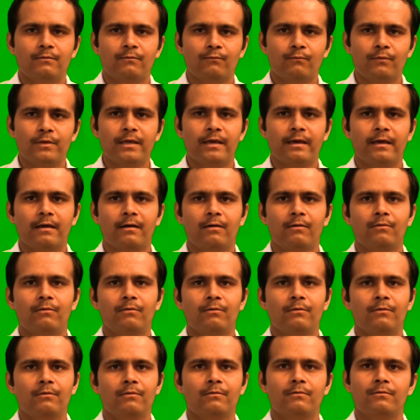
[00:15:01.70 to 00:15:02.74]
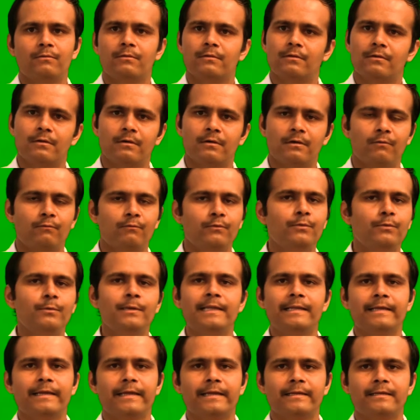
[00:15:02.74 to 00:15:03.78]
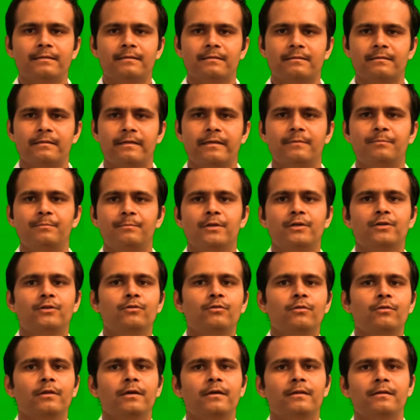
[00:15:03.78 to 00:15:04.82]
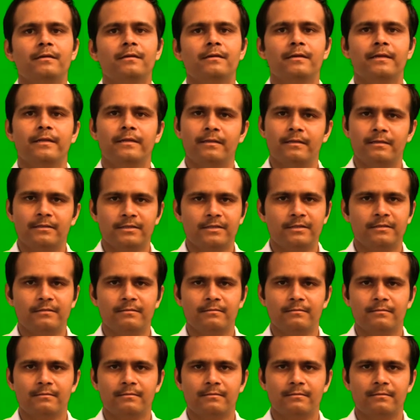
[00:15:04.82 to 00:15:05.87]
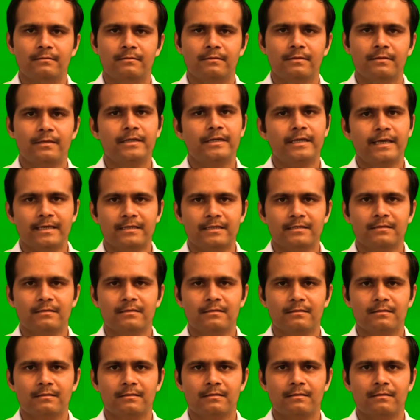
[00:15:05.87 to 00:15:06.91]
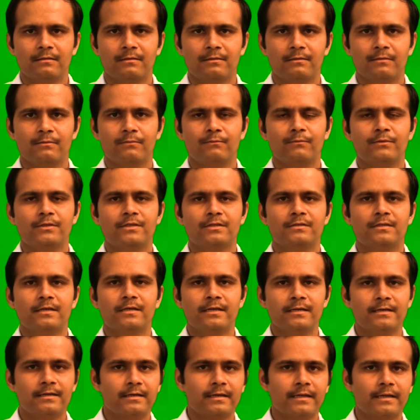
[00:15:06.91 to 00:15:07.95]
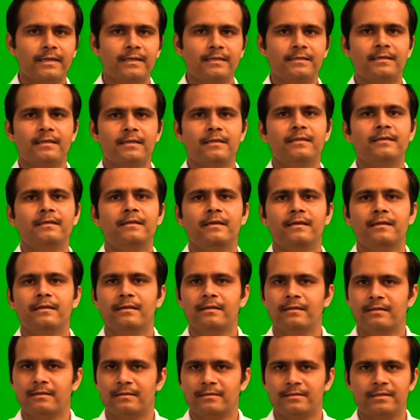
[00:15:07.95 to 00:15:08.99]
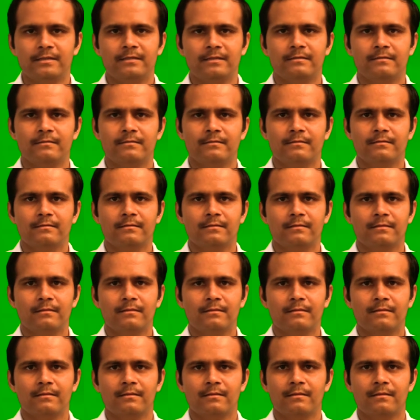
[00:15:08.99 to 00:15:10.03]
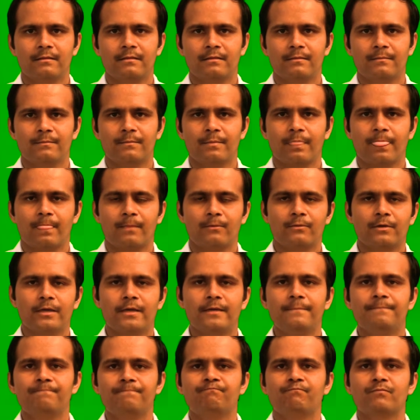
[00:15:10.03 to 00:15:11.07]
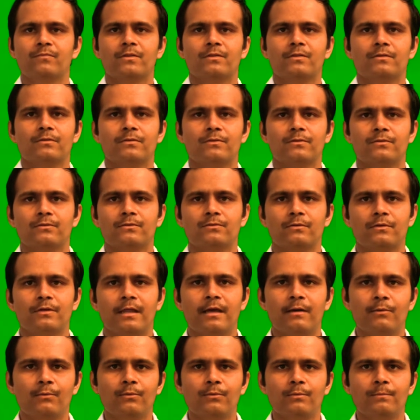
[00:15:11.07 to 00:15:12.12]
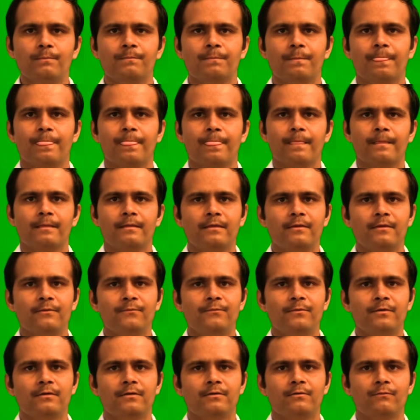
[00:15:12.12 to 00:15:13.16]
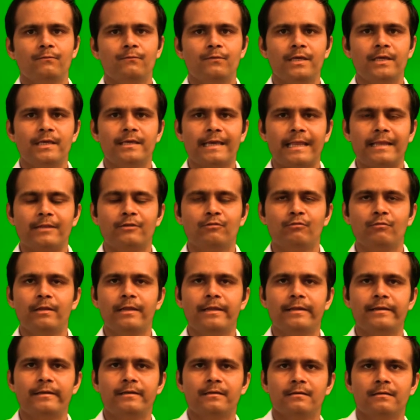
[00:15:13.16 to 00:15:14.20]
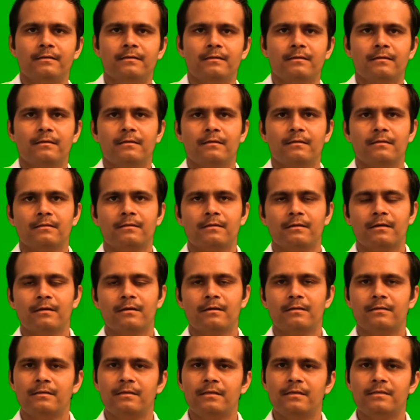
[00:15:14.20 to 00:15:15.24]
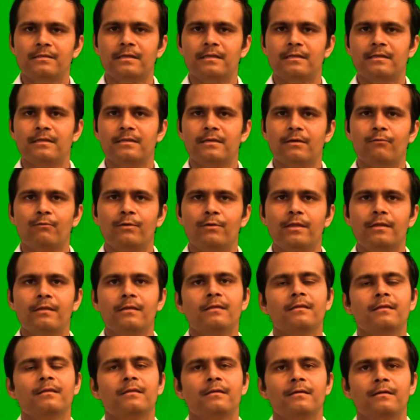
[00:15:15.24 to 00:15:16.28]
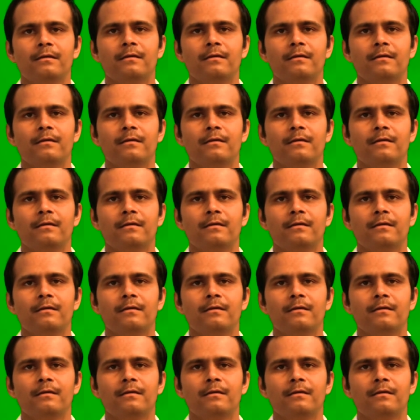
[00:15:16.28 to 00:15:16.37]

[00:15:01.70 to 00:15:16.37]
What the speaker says: we will get that particular energy E dash, which is the correction in the energy. Okay, so now if we calculate the each and every